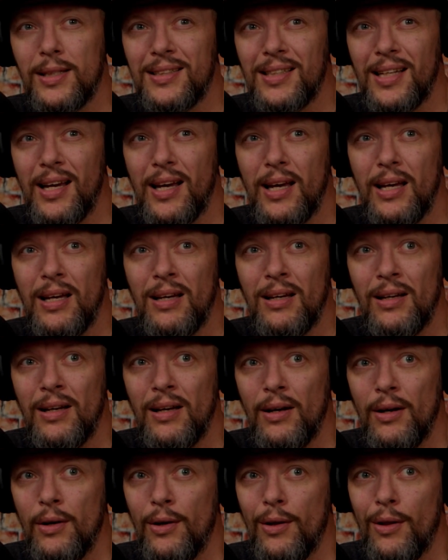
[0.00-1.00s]
say
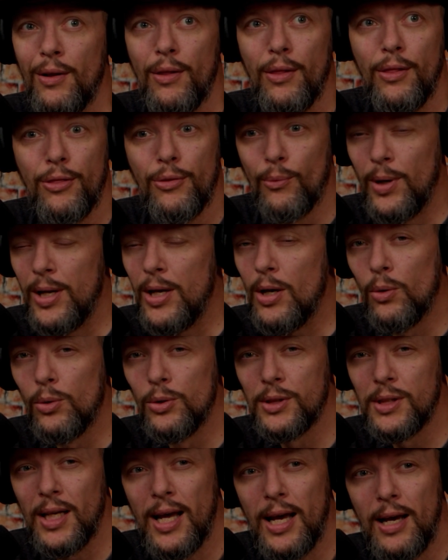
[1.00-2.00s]
3
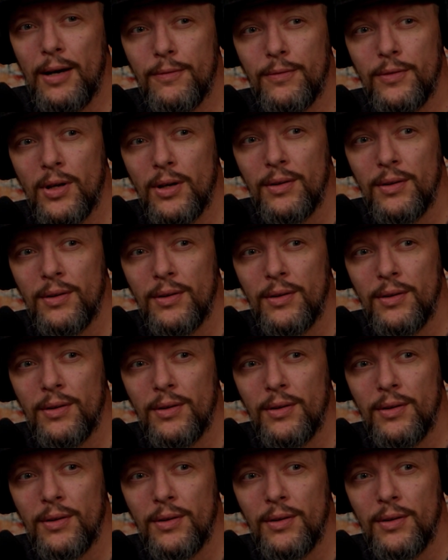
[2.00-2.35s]
holes left.